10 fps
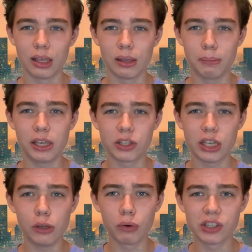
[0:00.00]
because
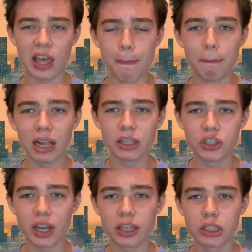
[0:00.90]
he runs that
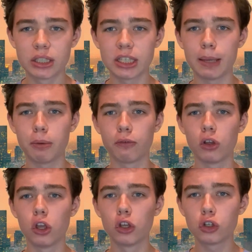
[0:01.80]
Belichick type of
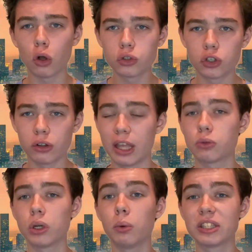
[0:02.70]
culture. That's
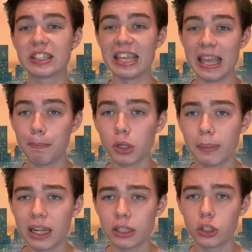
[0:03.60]
what he wants to
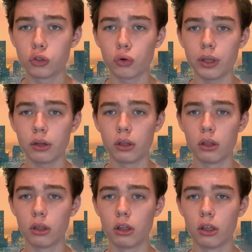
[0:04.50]
implement in Detroit.
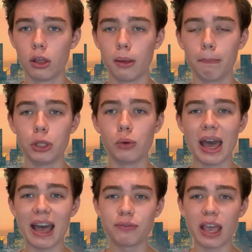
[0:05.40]
But you
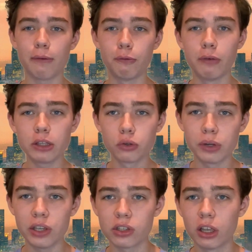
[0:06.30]
have to have
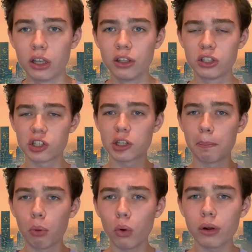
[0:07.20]
victories to
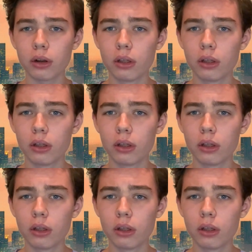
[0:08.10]
support